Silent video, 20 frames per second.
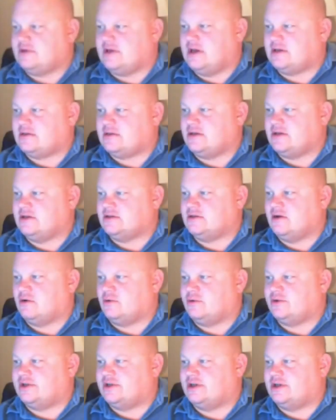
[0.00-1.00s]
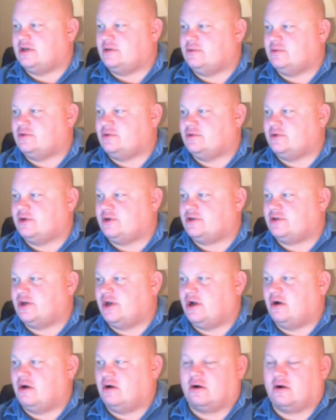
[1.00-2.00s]
asking is, are we sticking with doing a
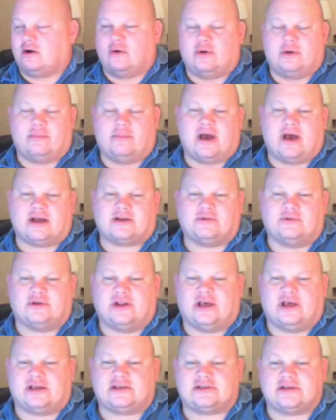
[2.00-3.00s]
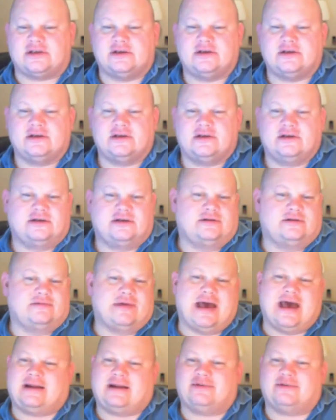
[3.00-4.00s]
chair or going back to a desk?
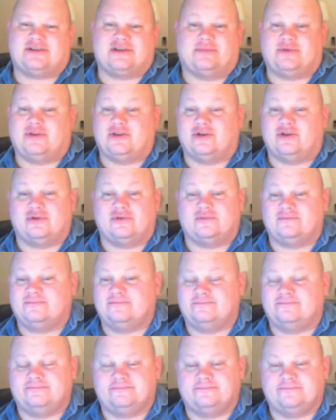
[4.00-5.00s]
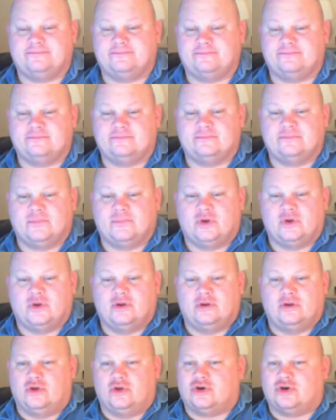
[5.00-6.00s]
Adam, it's up to you.
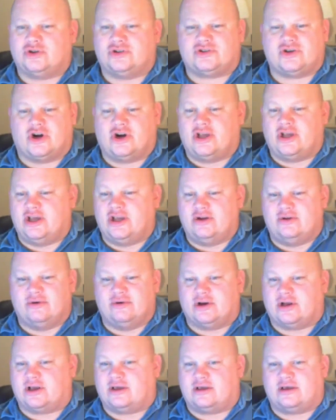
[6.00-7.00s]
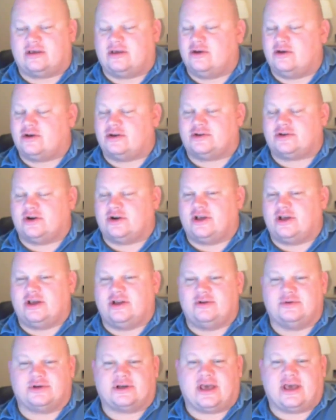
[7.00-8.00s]
You could turn yes. it into a you could turn it
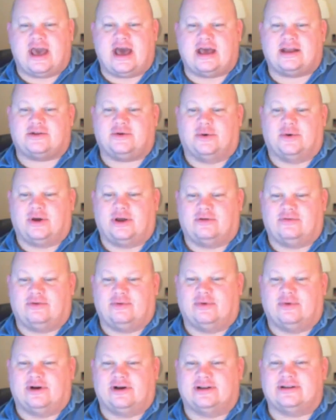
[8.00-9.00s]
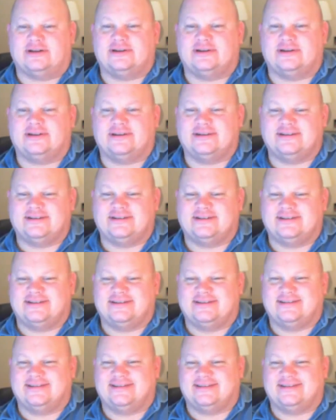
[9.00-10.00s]
into a cat toy if you want.
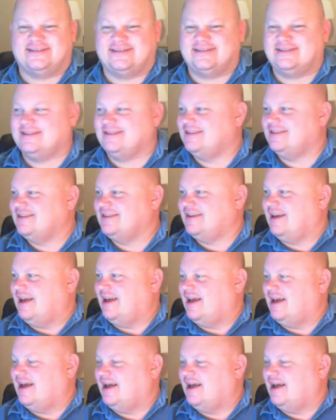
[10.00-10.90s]
it's